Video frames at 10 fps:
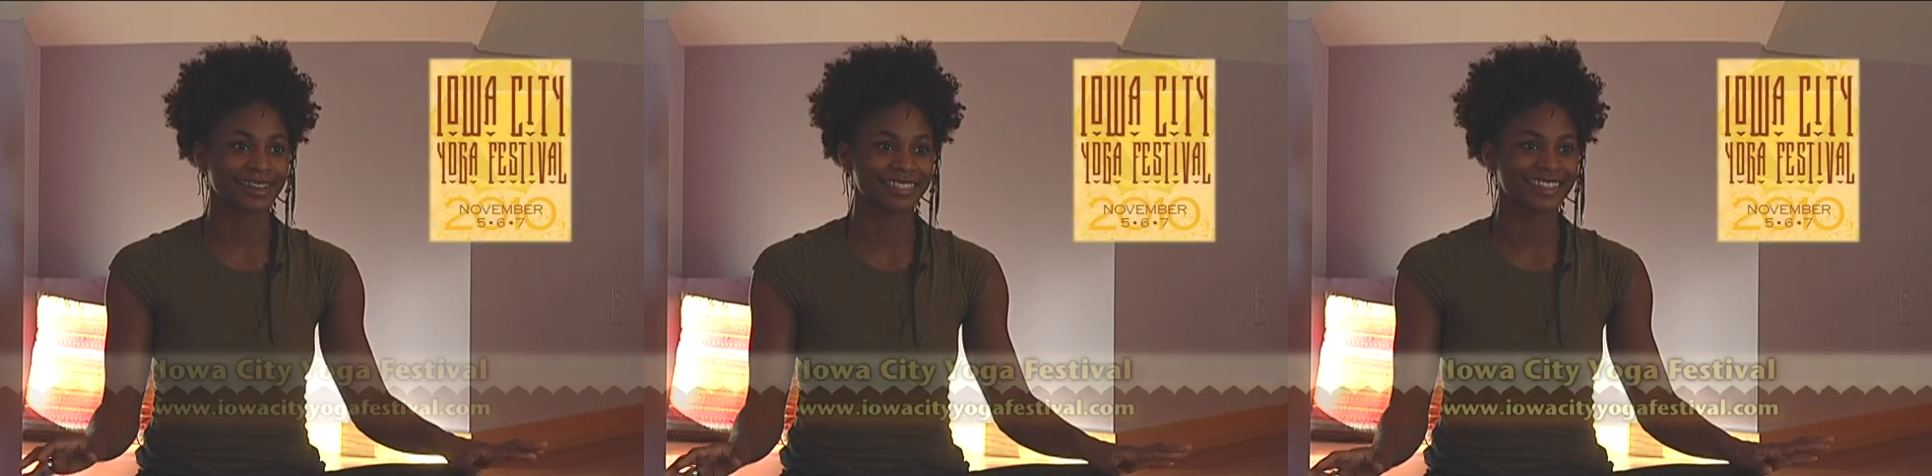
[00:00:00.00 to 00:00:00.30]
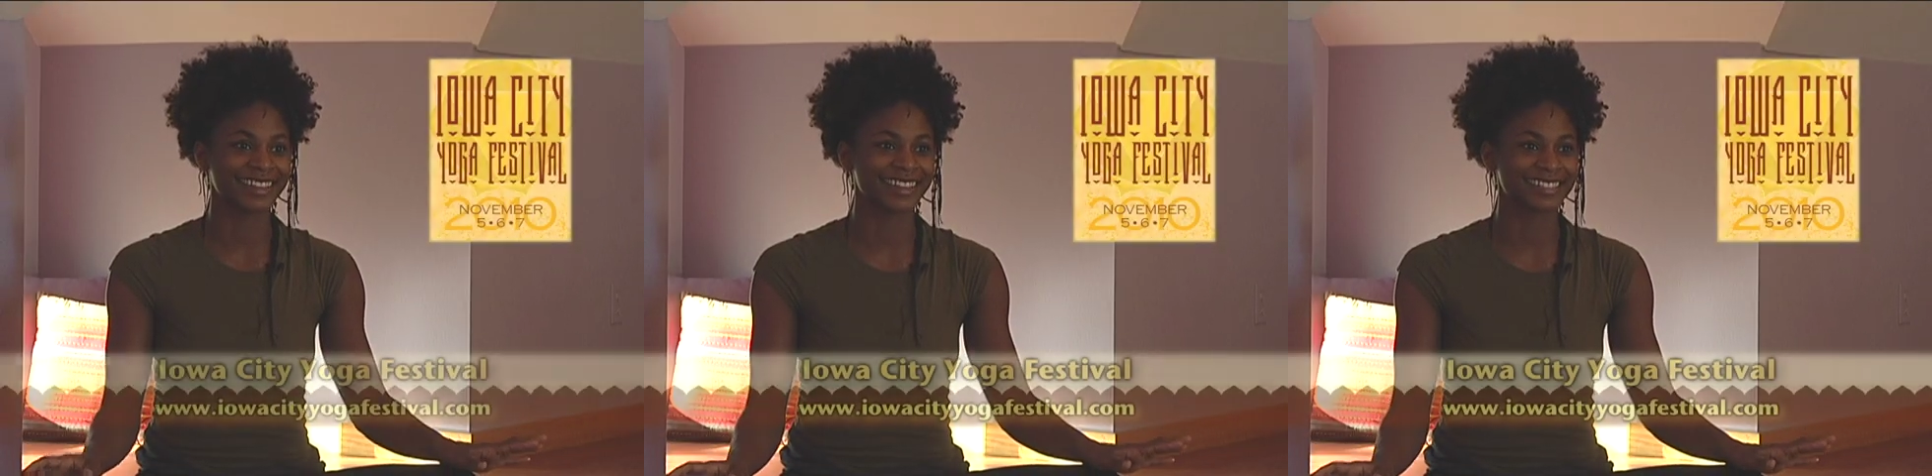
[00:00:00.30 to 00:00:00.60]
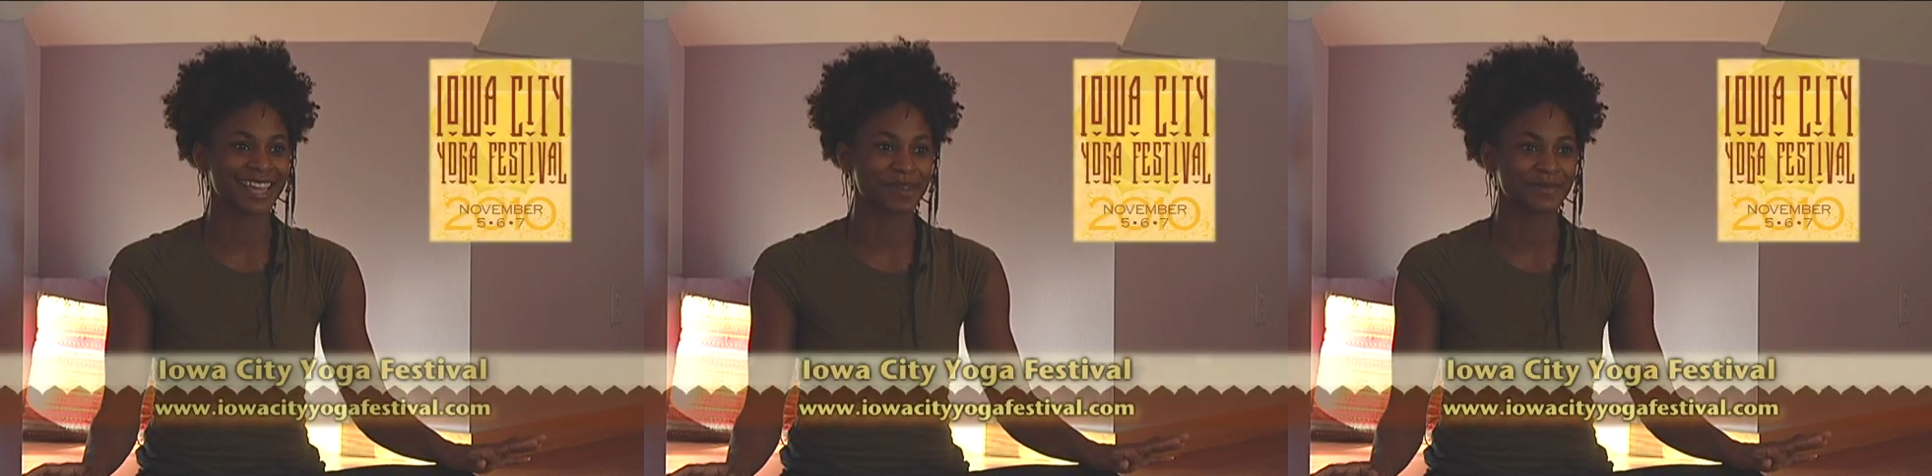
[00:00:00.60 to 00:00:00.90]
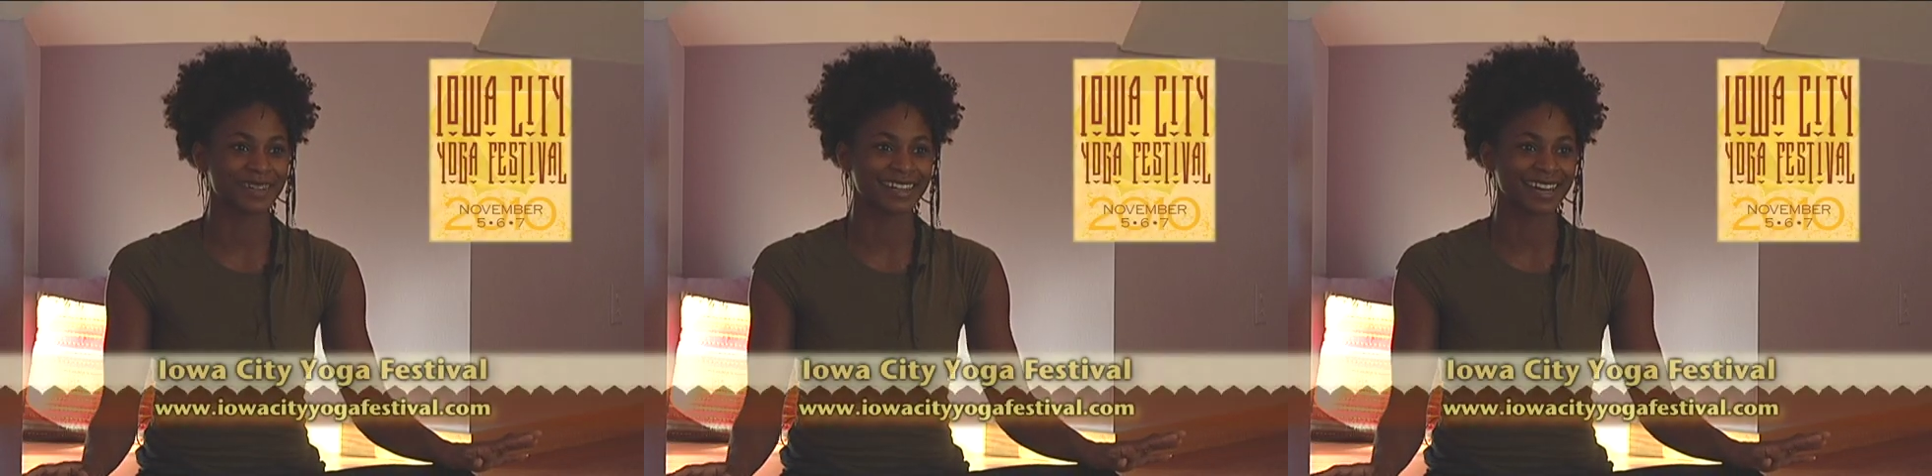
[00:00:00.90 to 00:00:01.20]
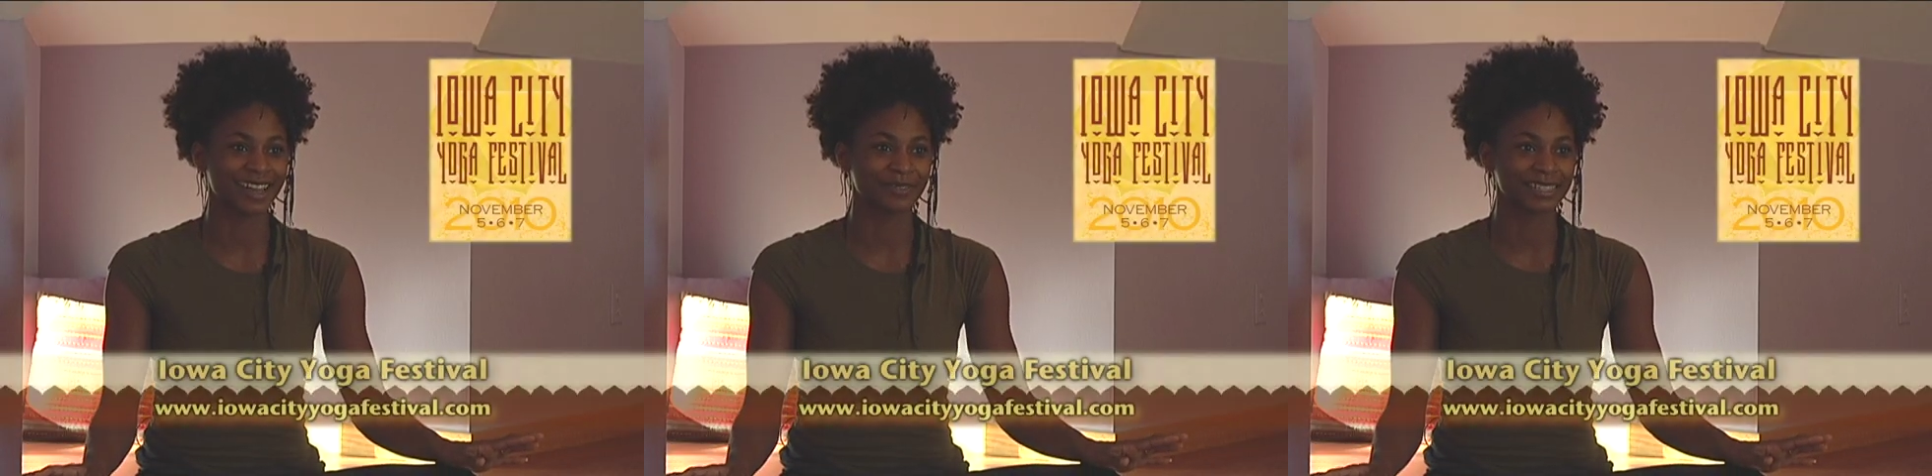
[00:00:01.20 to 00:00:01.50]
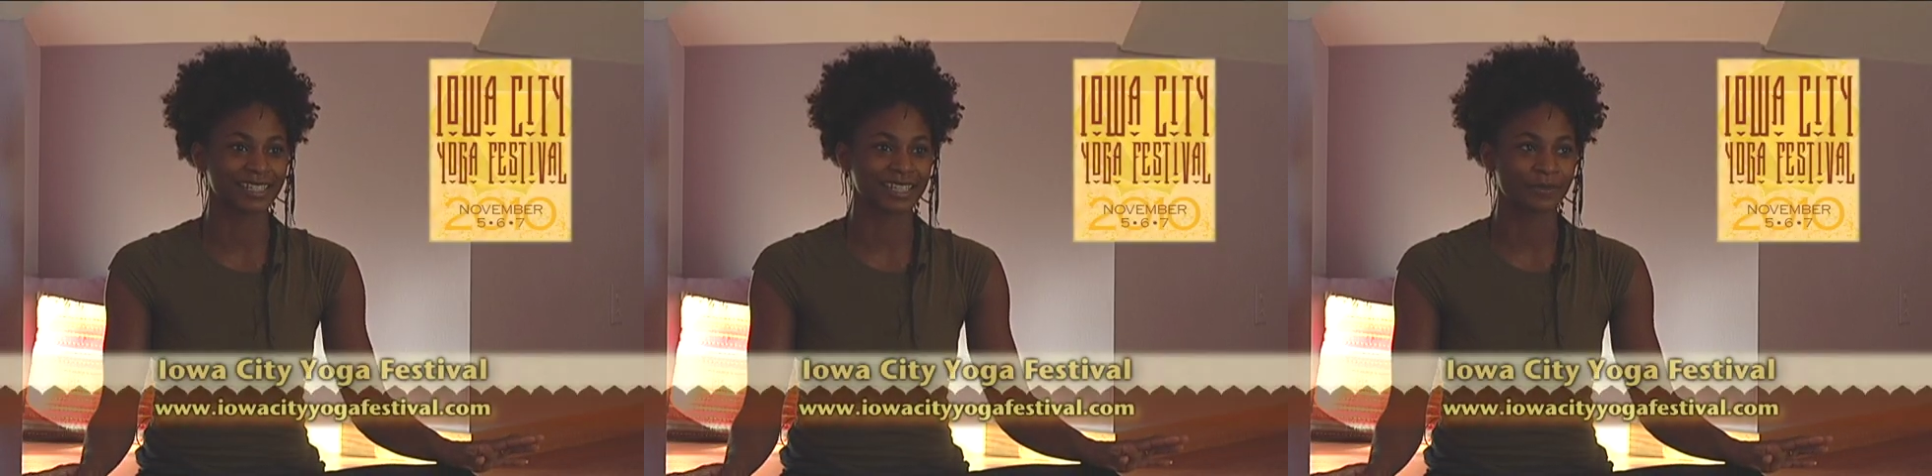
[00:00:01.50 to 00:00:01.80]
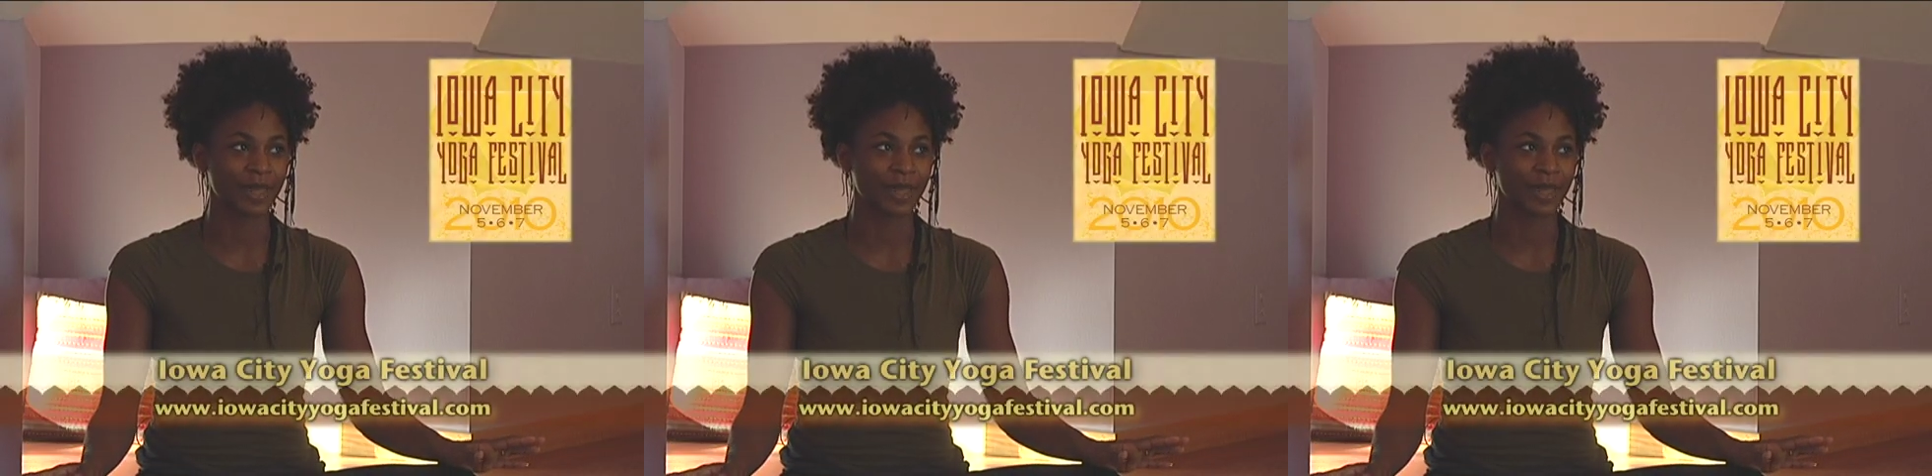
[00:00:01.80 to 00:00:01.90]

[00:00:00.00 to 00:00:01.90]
I think, has happened in Iowa City.